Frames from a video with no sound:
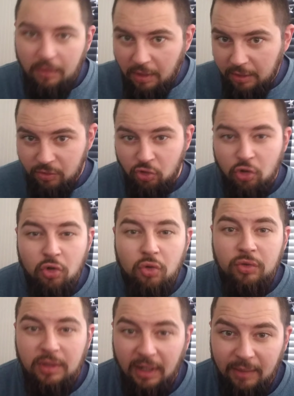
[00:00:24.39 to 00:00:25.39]
the two
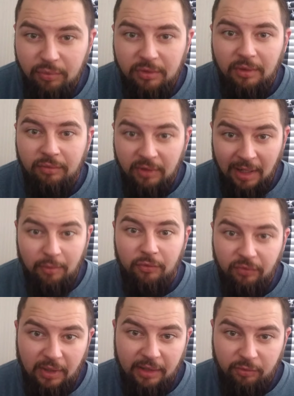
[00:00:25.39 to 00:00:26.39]
types of
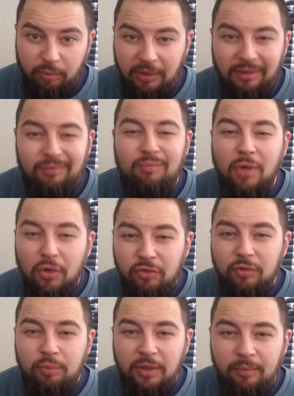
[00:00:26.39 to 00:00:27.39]
camouflage, because
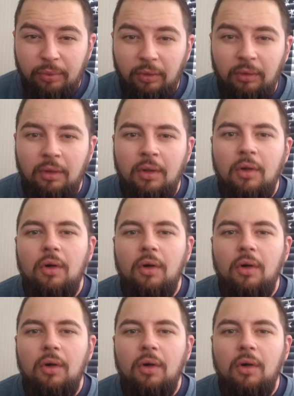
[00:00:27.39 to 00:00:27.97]
most people